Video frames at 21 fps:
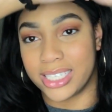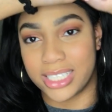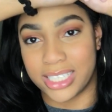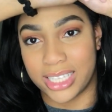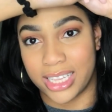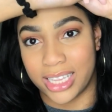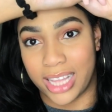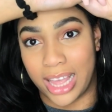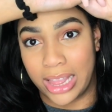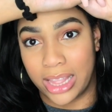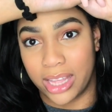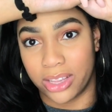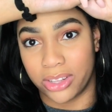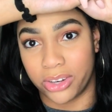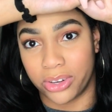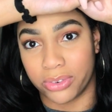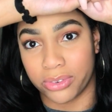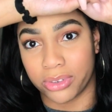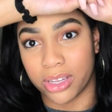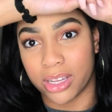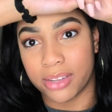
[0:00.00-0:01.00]
and they look a little
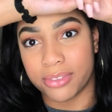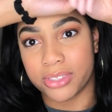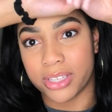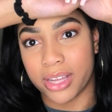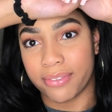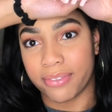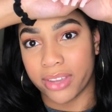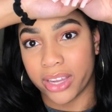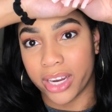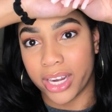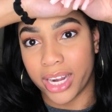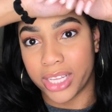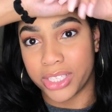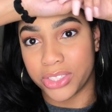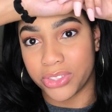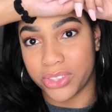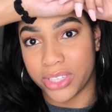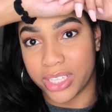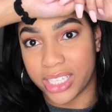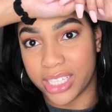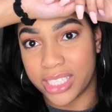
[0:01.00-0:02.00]
rough, so I figured I'd do
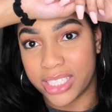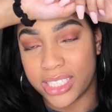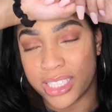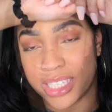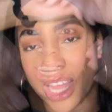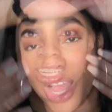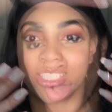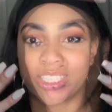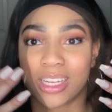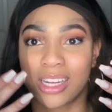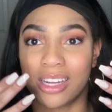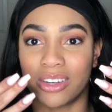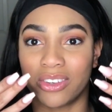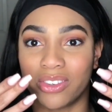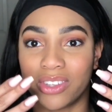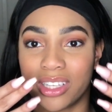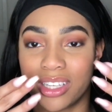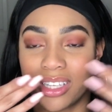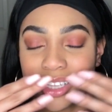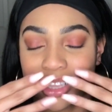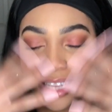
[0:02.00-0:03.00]
these. So
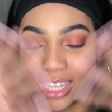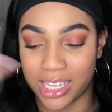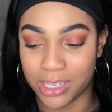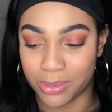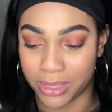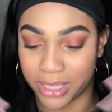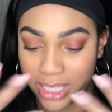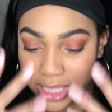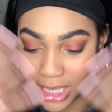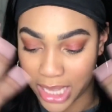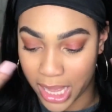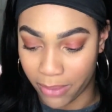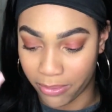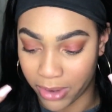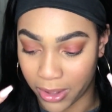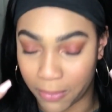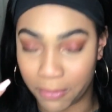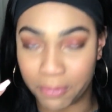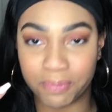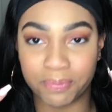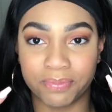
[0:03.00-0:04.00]
that's where these came from.
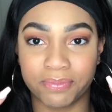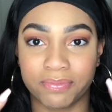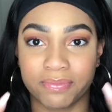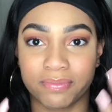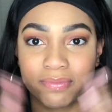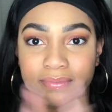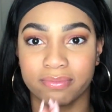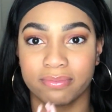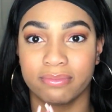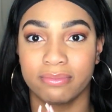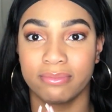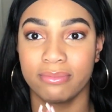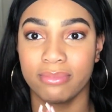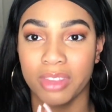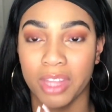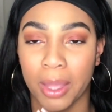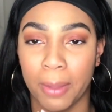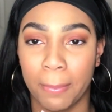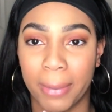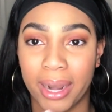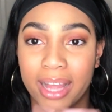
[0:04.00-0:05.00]

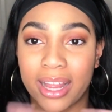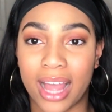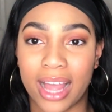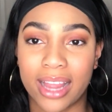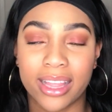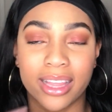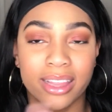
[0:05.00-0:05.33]
But I think